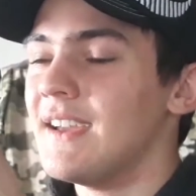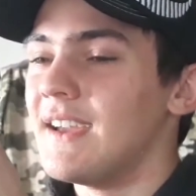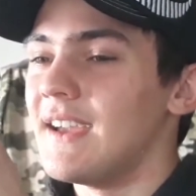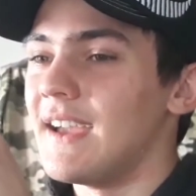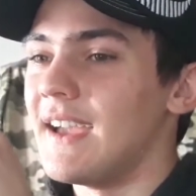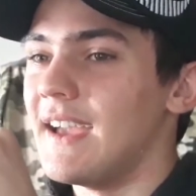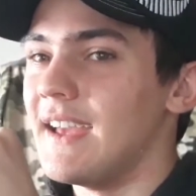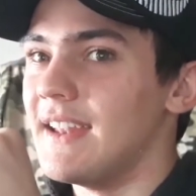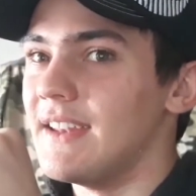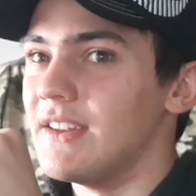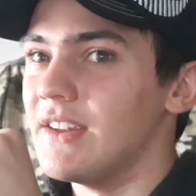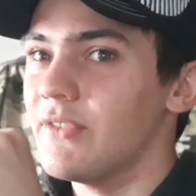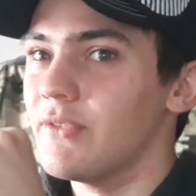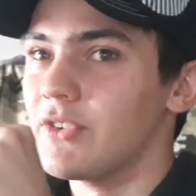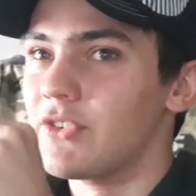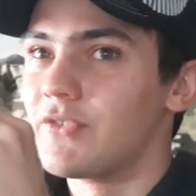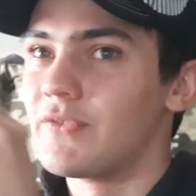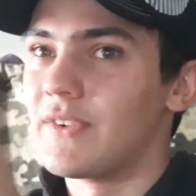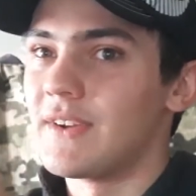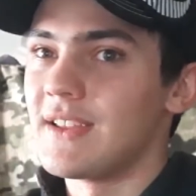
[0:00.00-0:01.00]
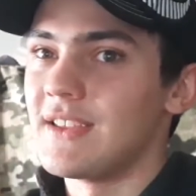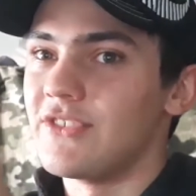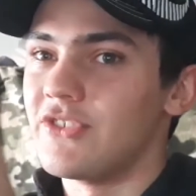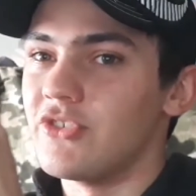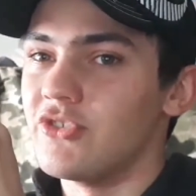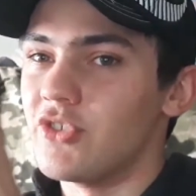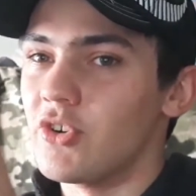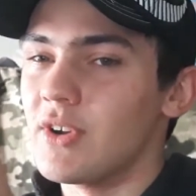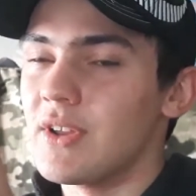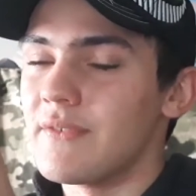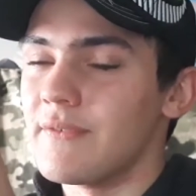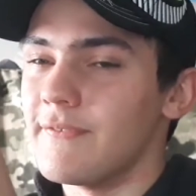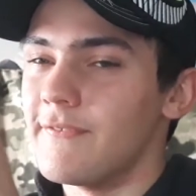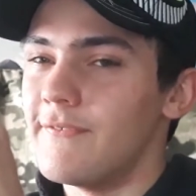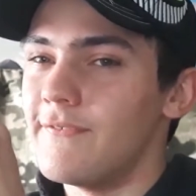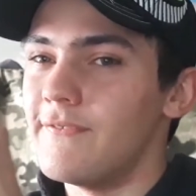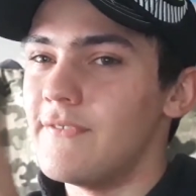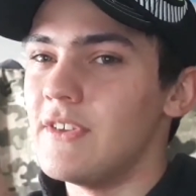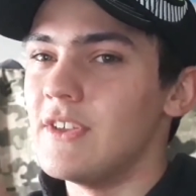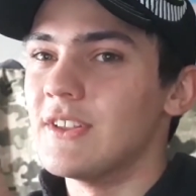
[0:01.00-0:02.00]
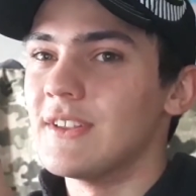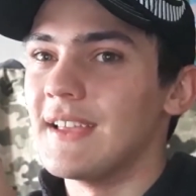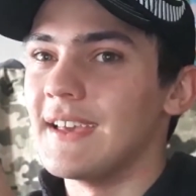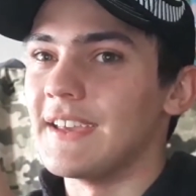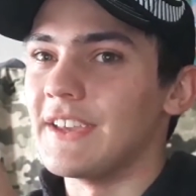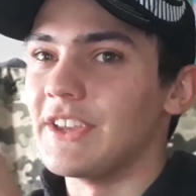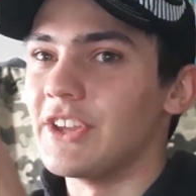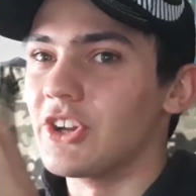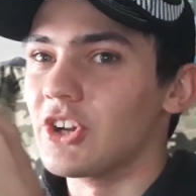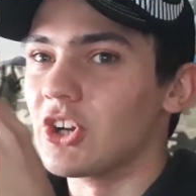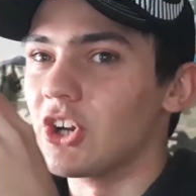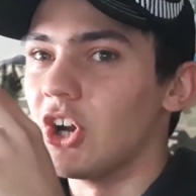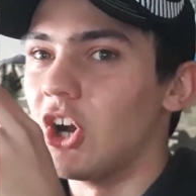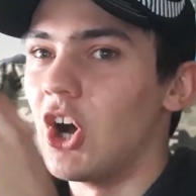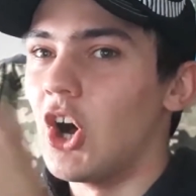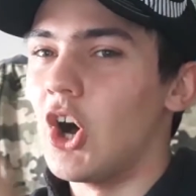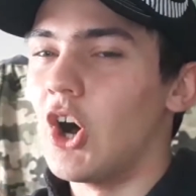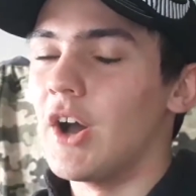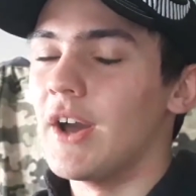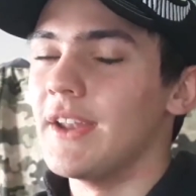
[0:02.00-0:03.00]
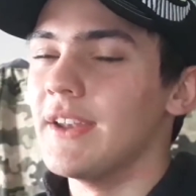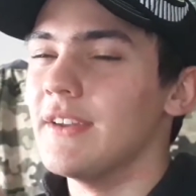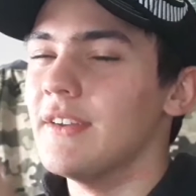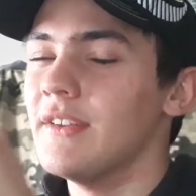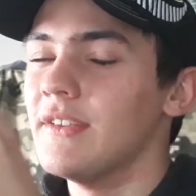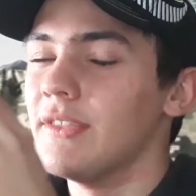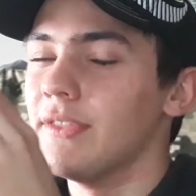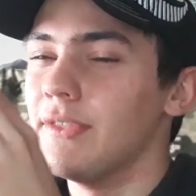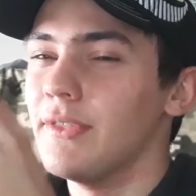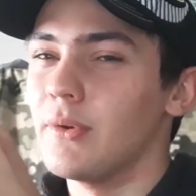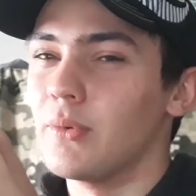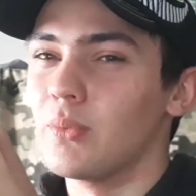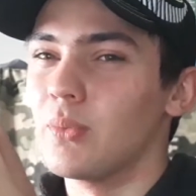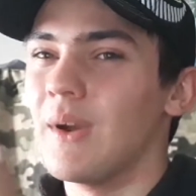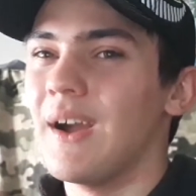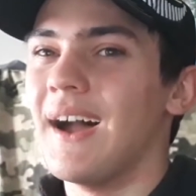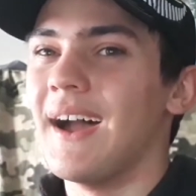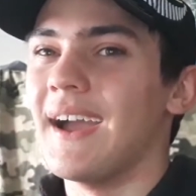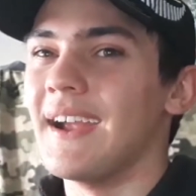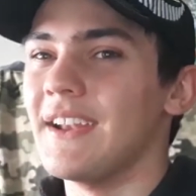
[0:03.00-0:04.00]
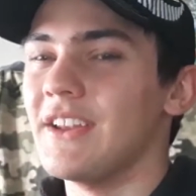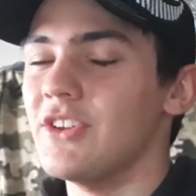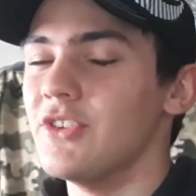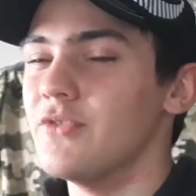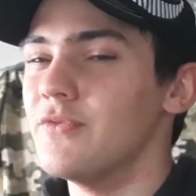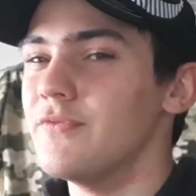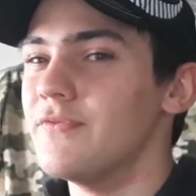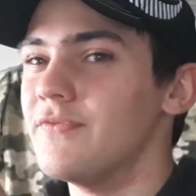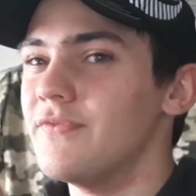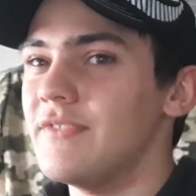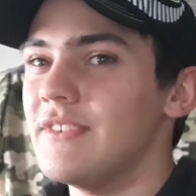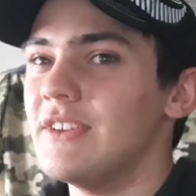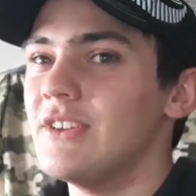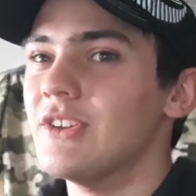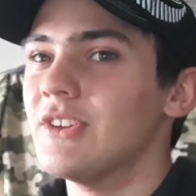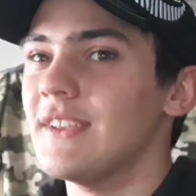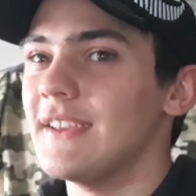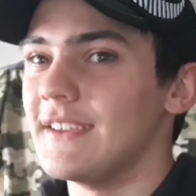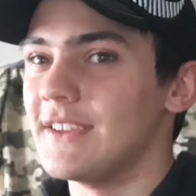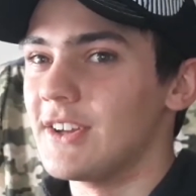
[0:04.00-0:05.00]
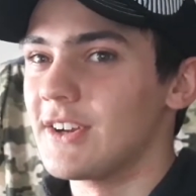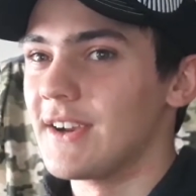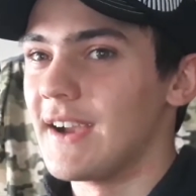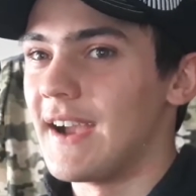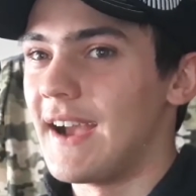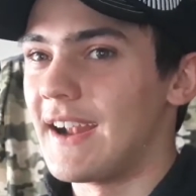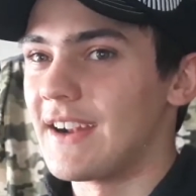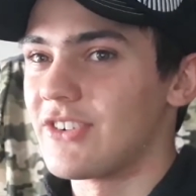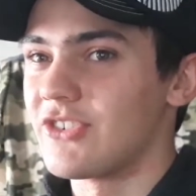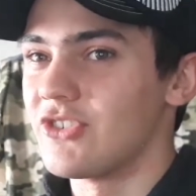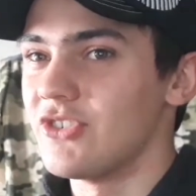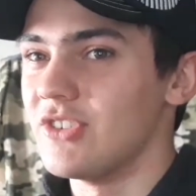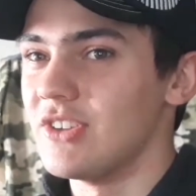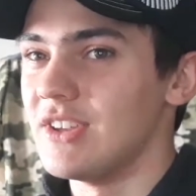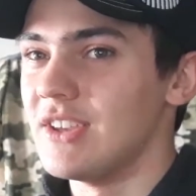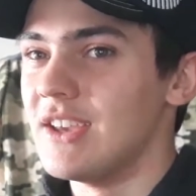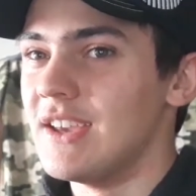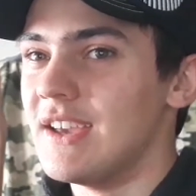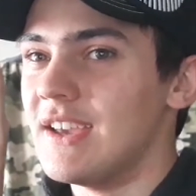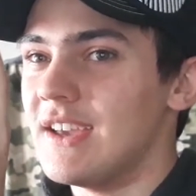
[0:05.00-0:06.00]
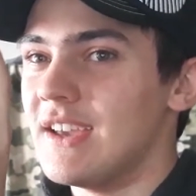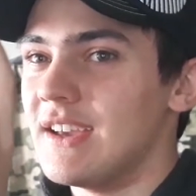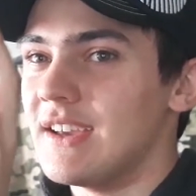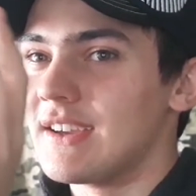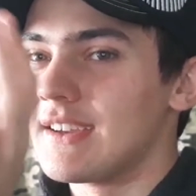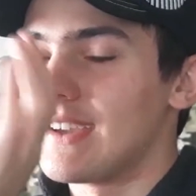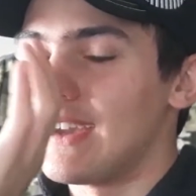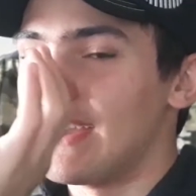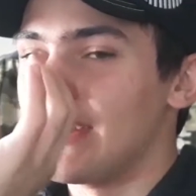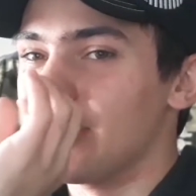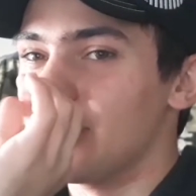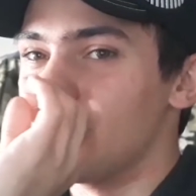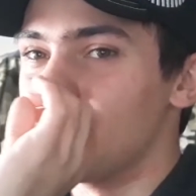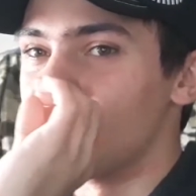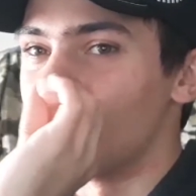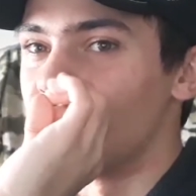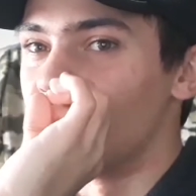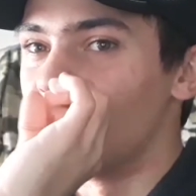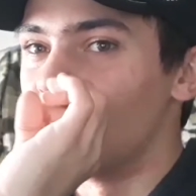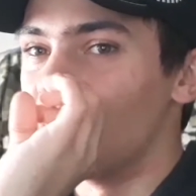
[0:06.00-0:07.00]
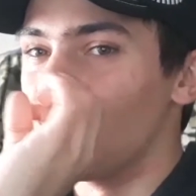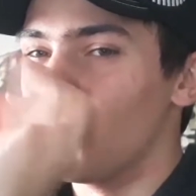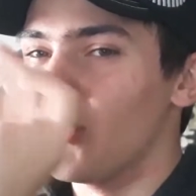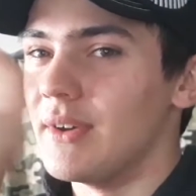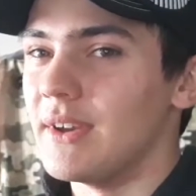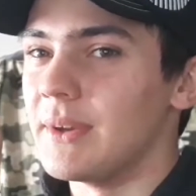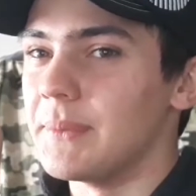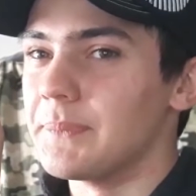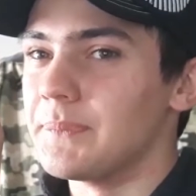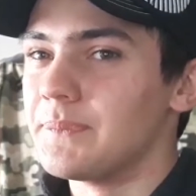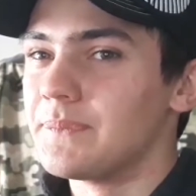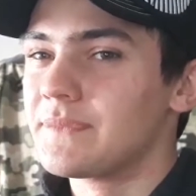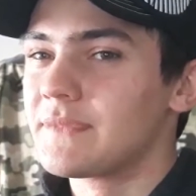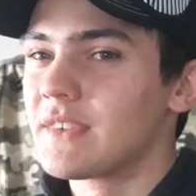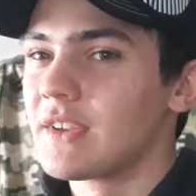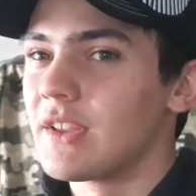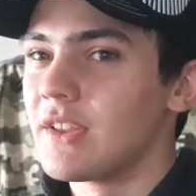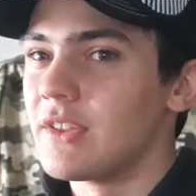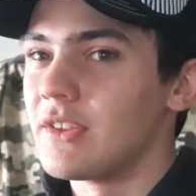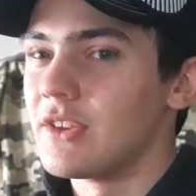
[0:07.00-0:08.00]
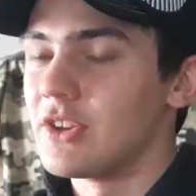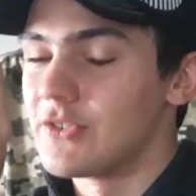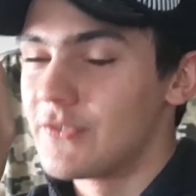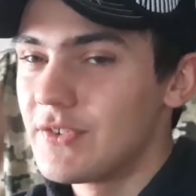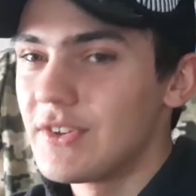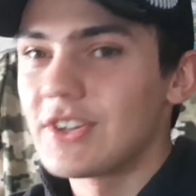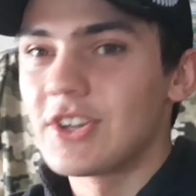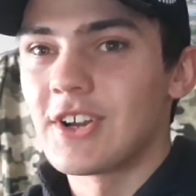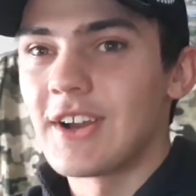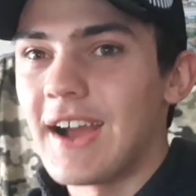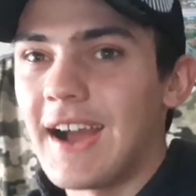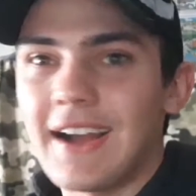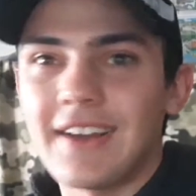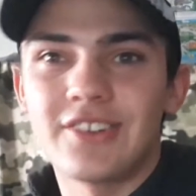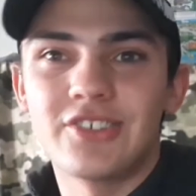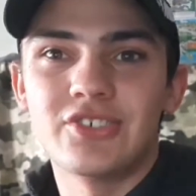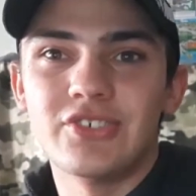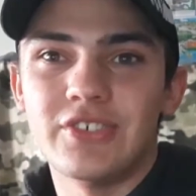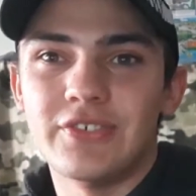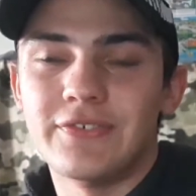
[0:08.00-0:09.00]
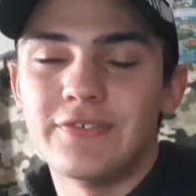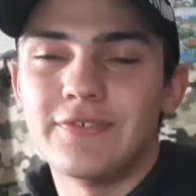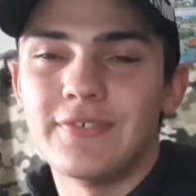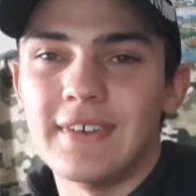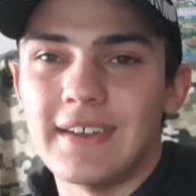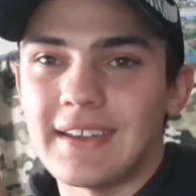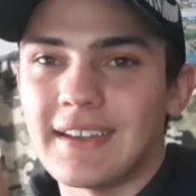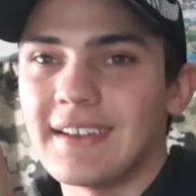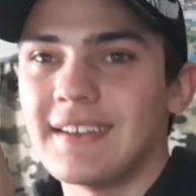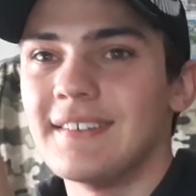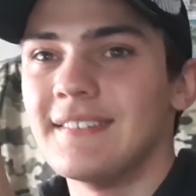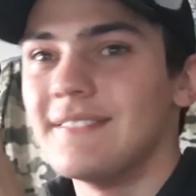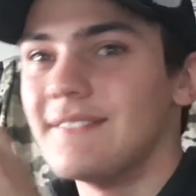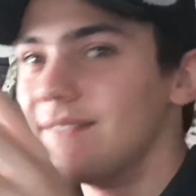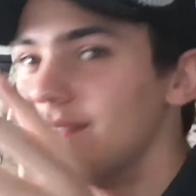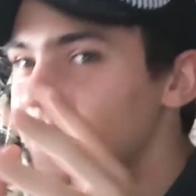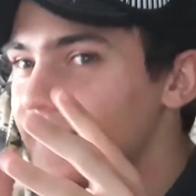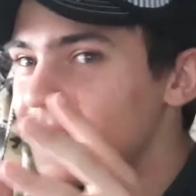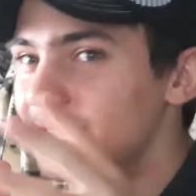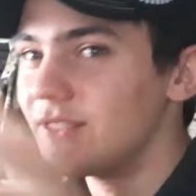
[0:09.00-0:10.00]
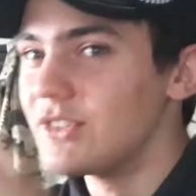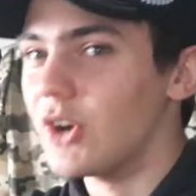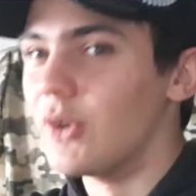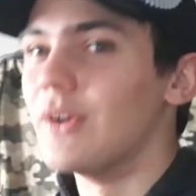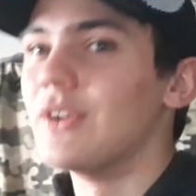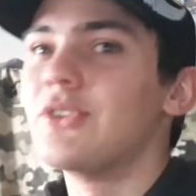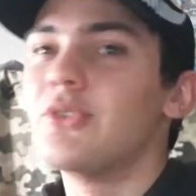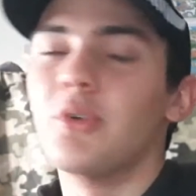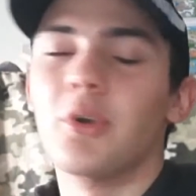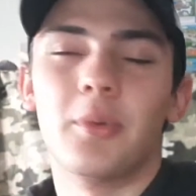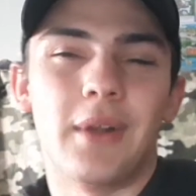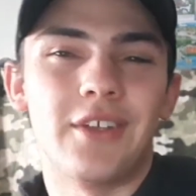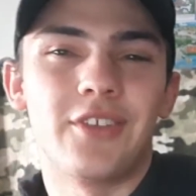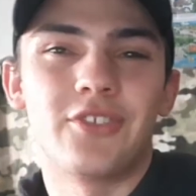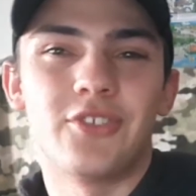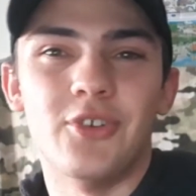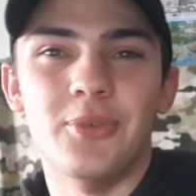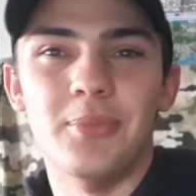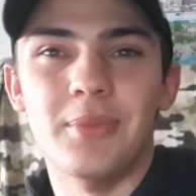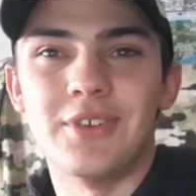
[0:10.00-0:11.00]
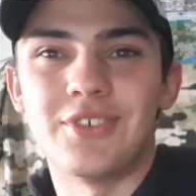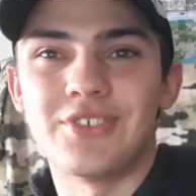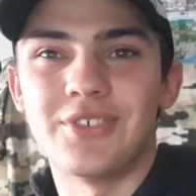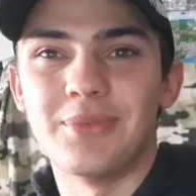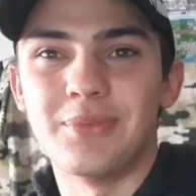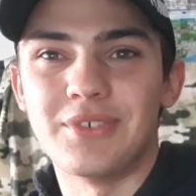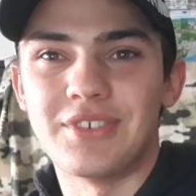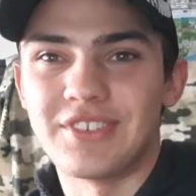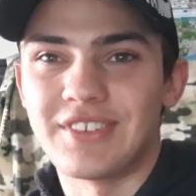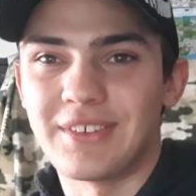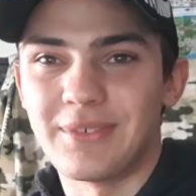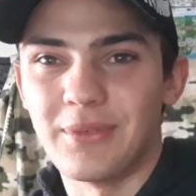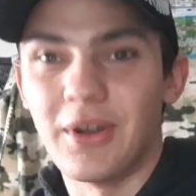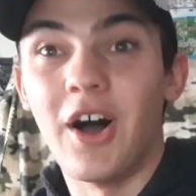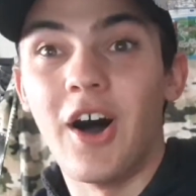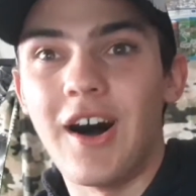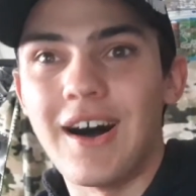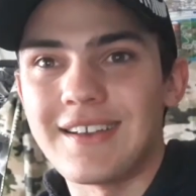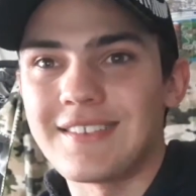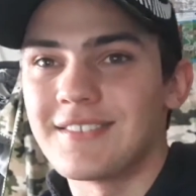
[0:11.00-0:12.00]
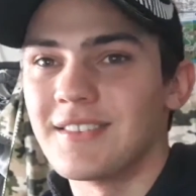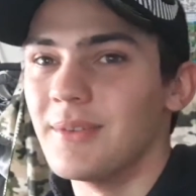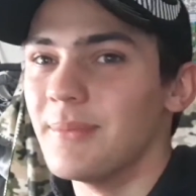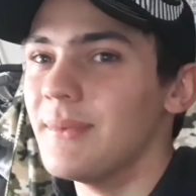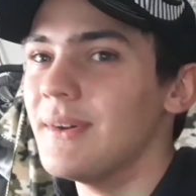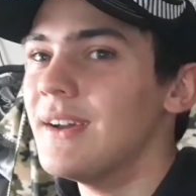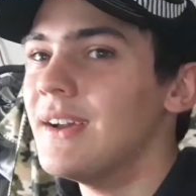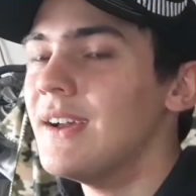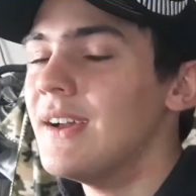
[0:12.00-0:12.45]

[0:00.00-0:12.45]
And what's funny is you don't even feel like you're on the ride. You feel like you're actually kind of just going. You feel like you're actually like going through a rescue mission, which is awesome.